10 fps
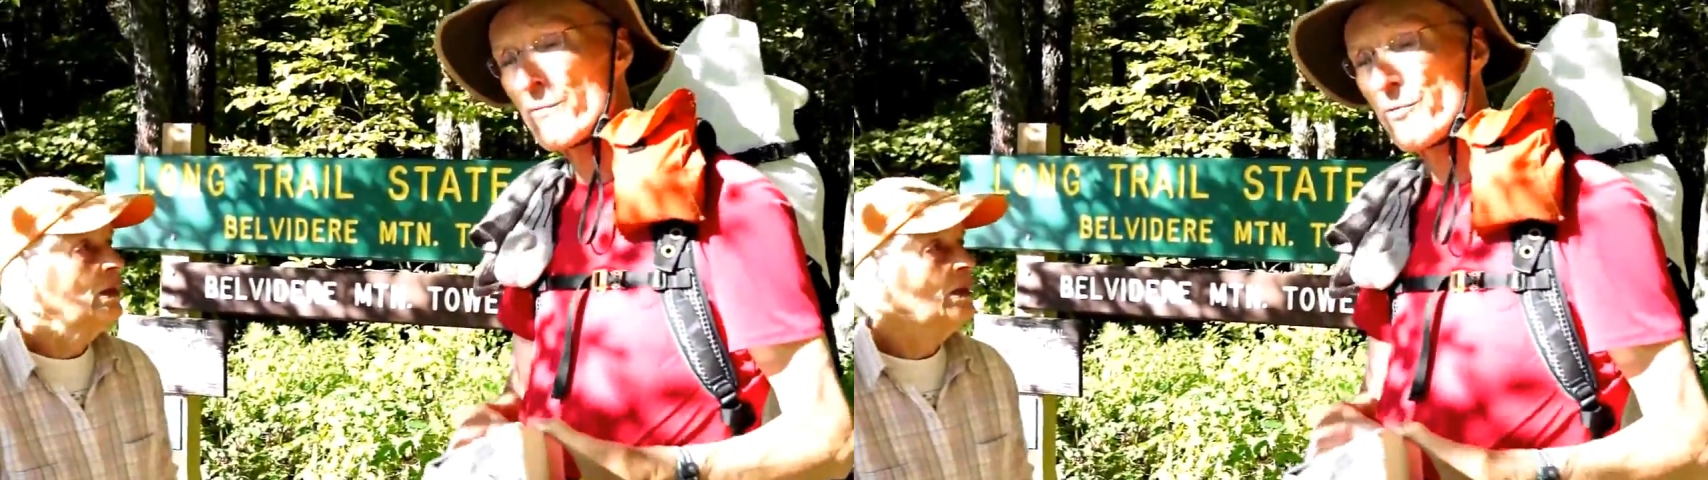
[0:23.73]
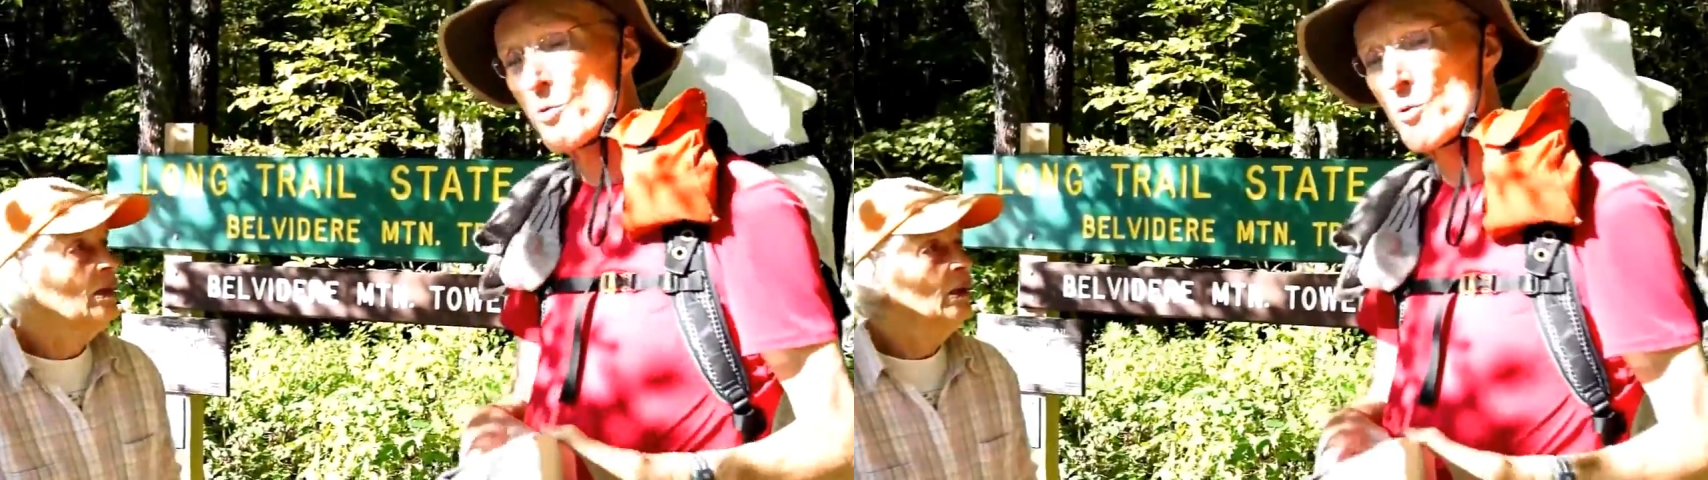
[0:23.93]

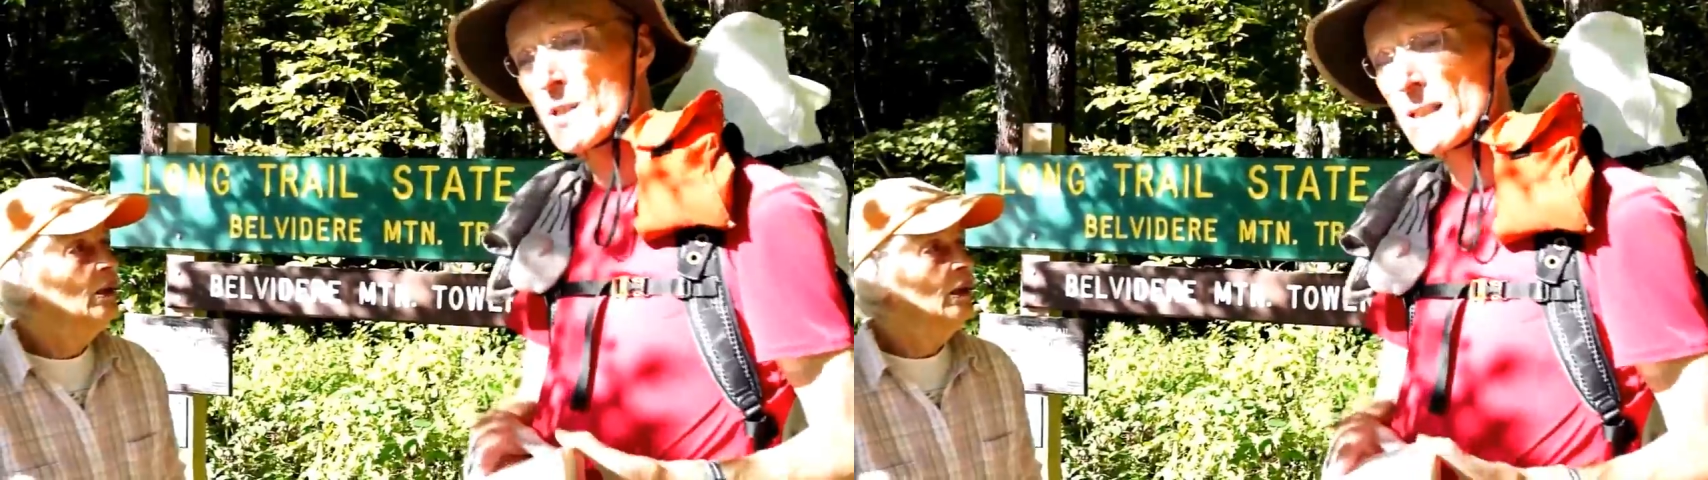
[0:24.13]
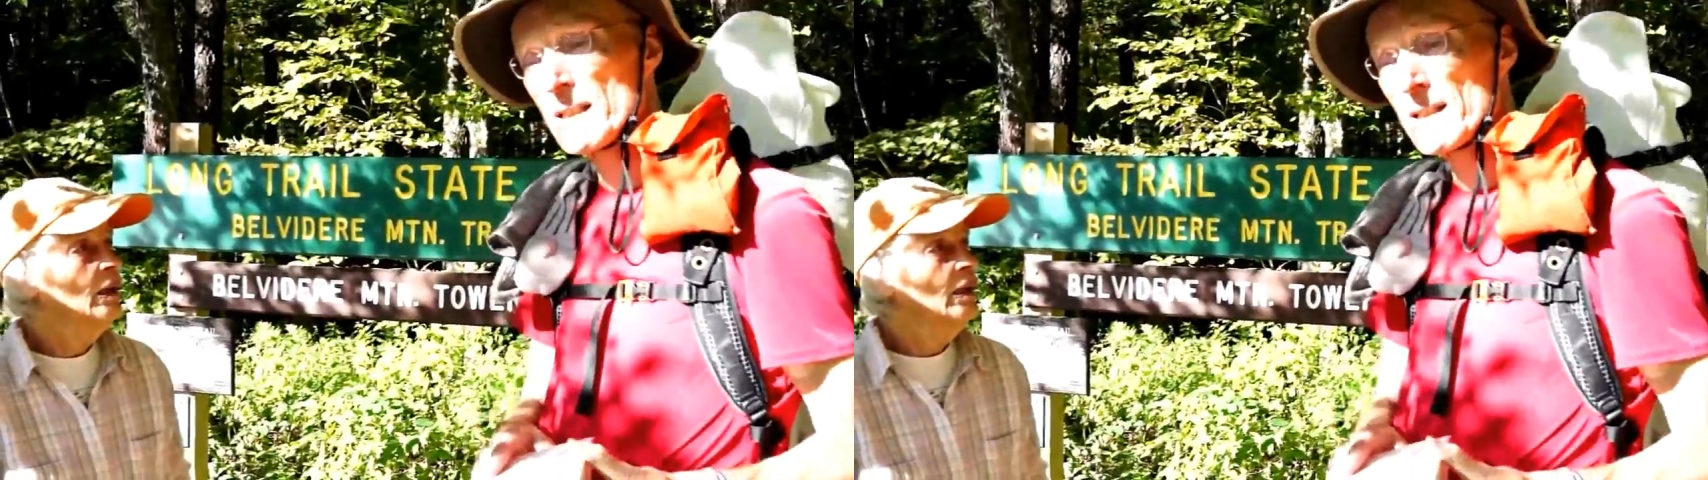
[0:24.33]
food
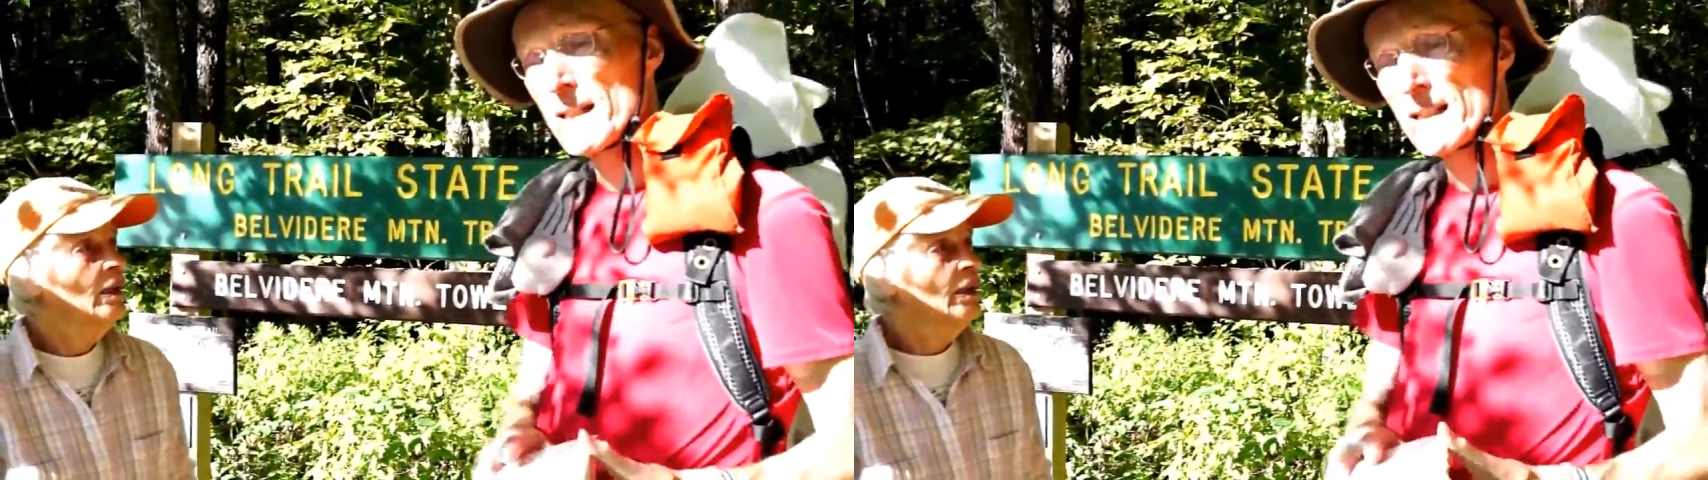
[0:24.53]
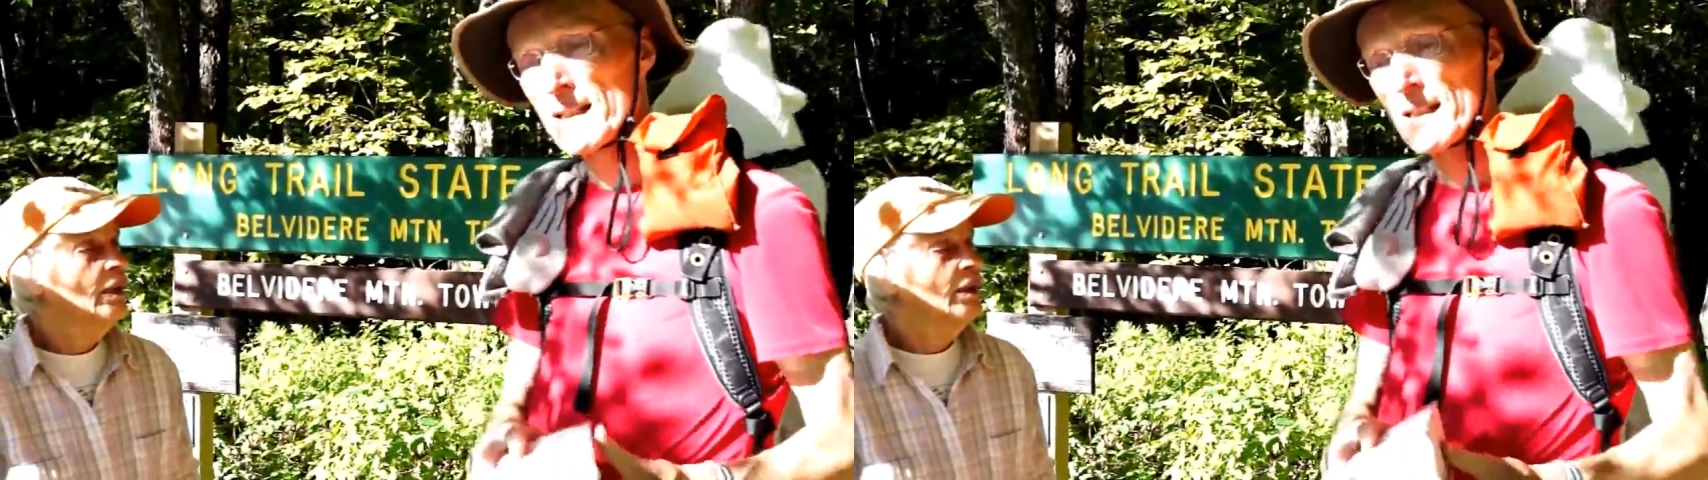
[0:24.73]
and,
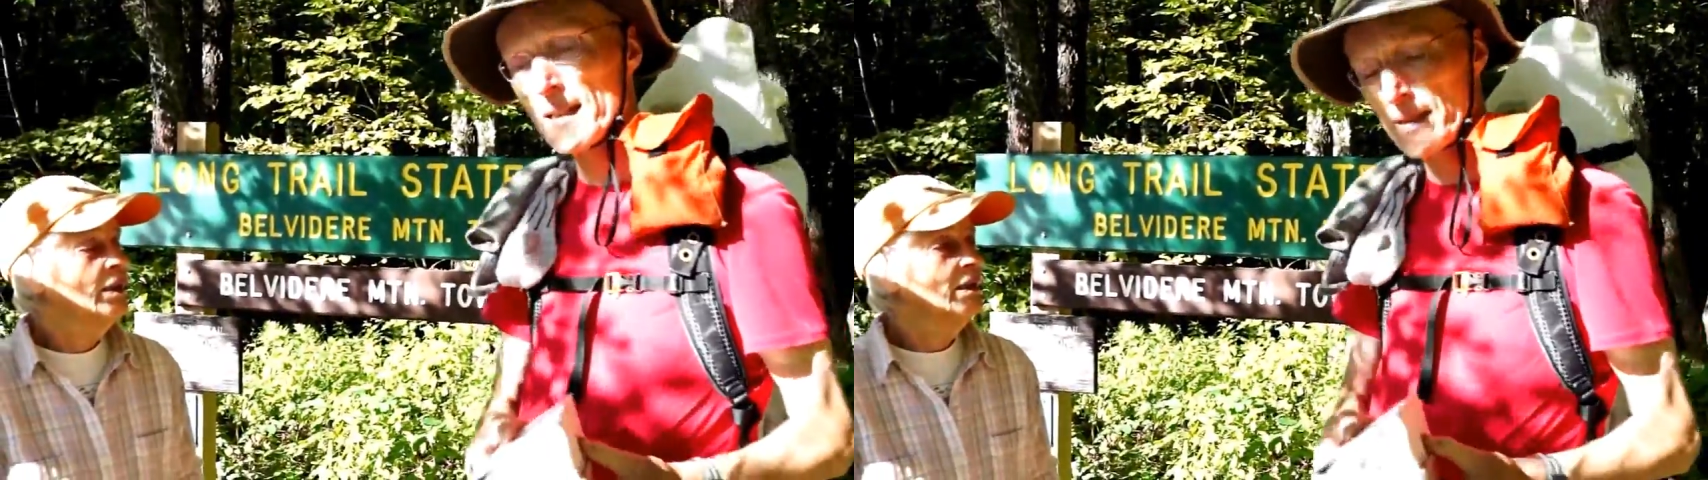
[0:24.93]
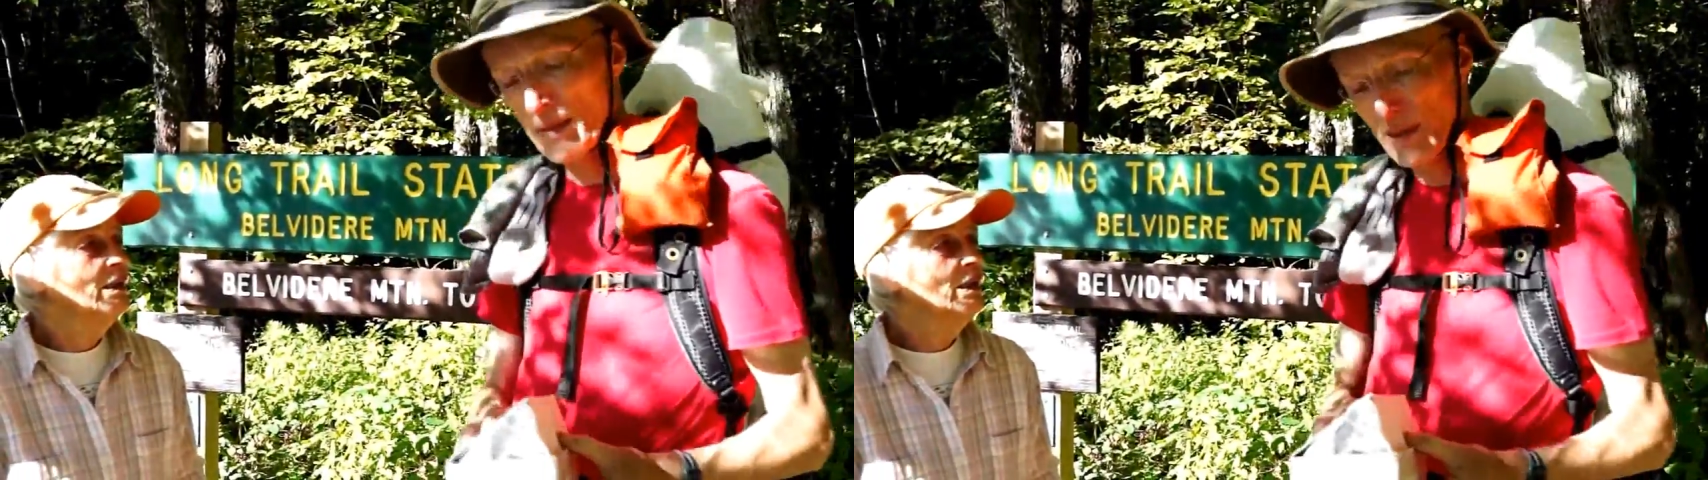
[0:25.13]
and
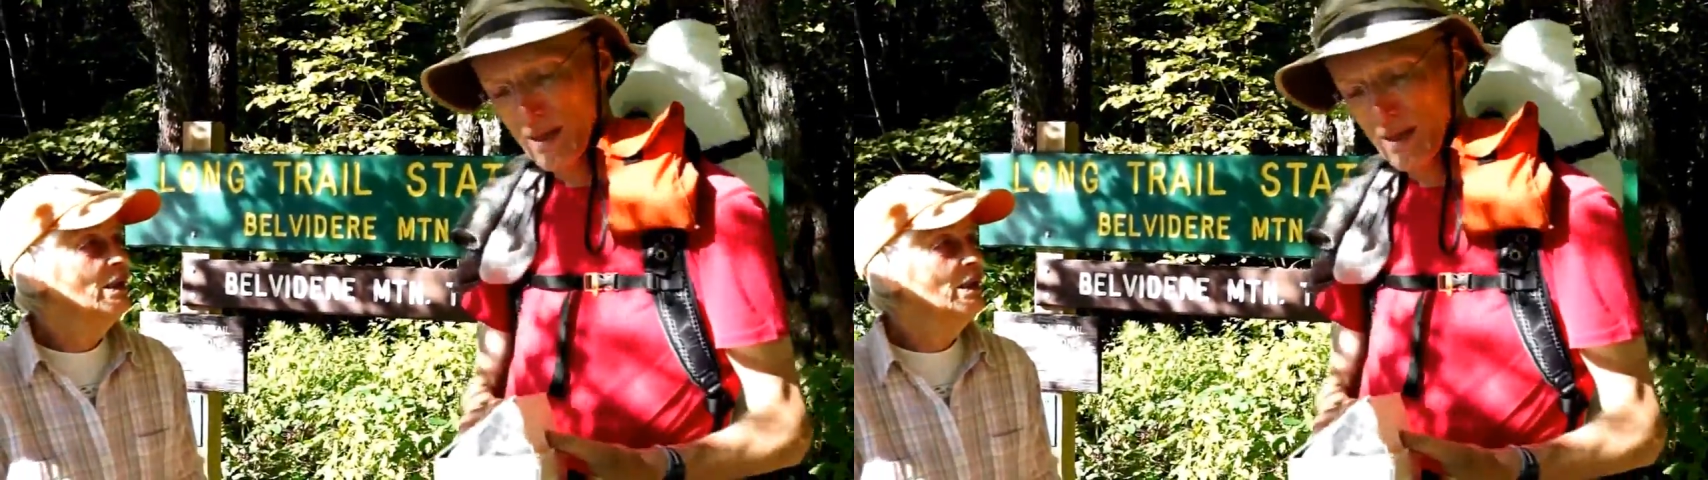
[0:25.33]
uh,